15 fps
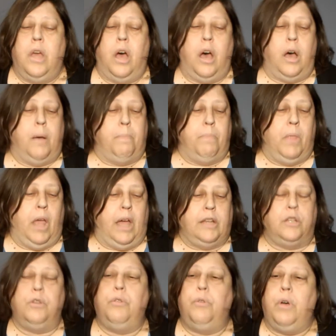I
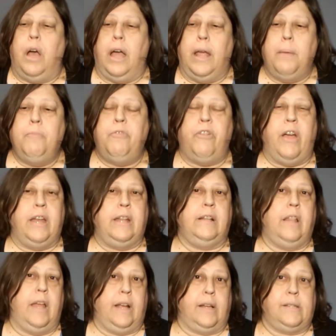am finding,
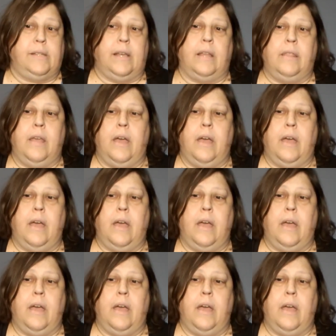like I said,